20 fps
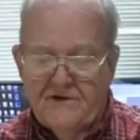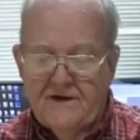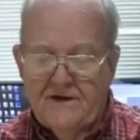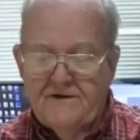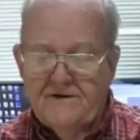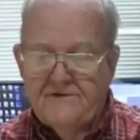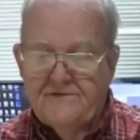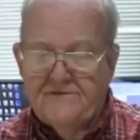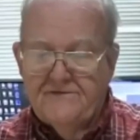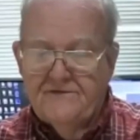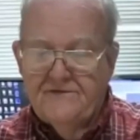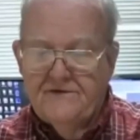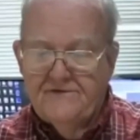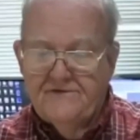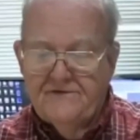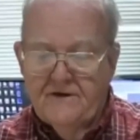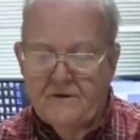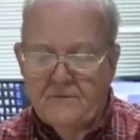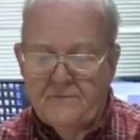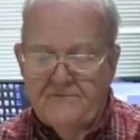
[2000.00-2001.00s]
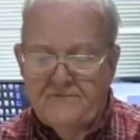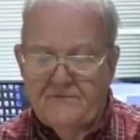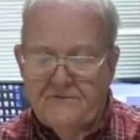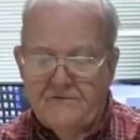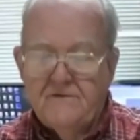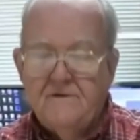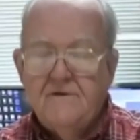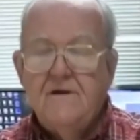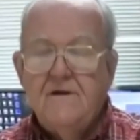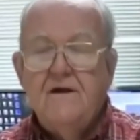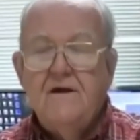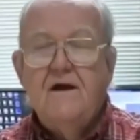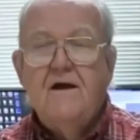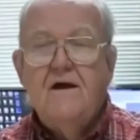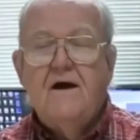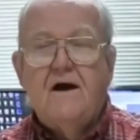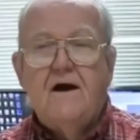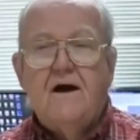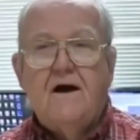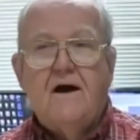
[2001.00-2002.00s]
I hope that you'll find
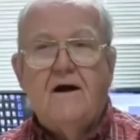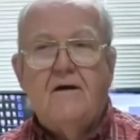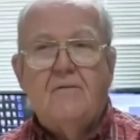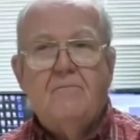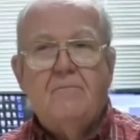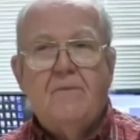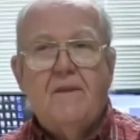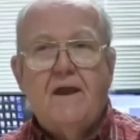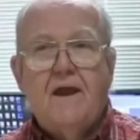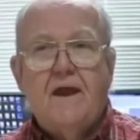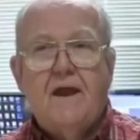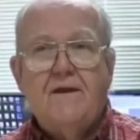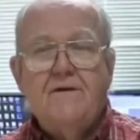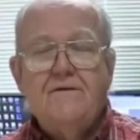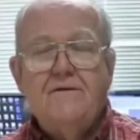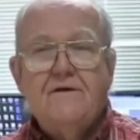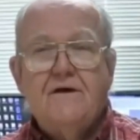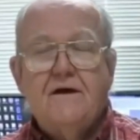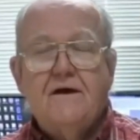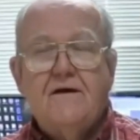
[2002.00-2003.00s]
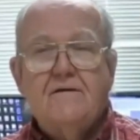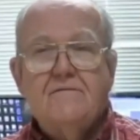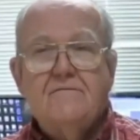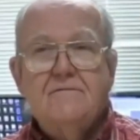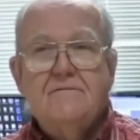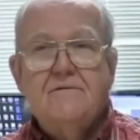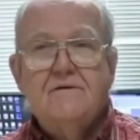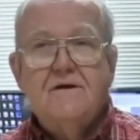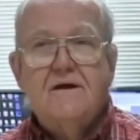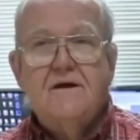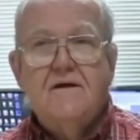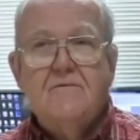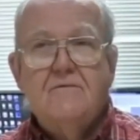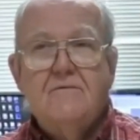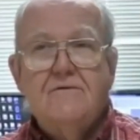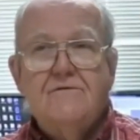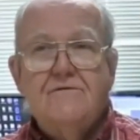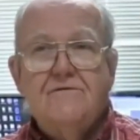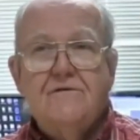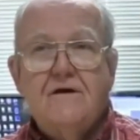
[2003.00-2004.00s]
this helpful,
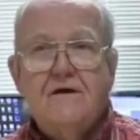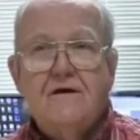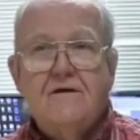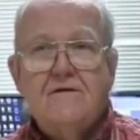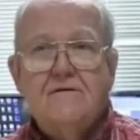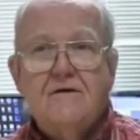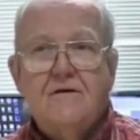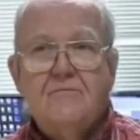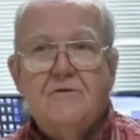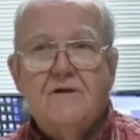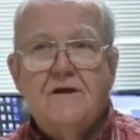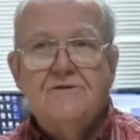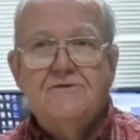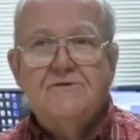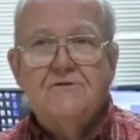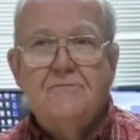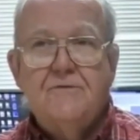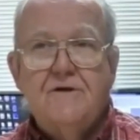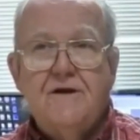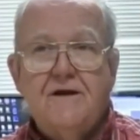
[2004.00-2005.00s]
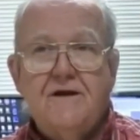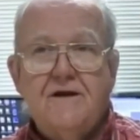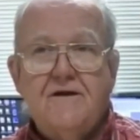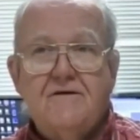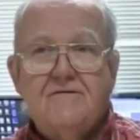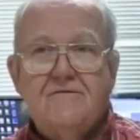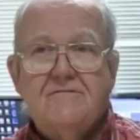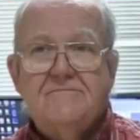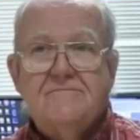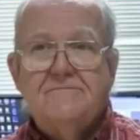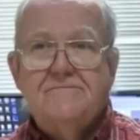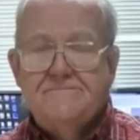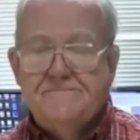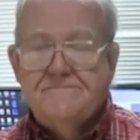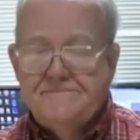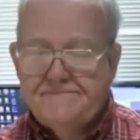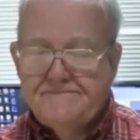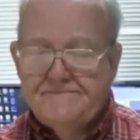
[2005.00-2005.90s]
and it was a pleasure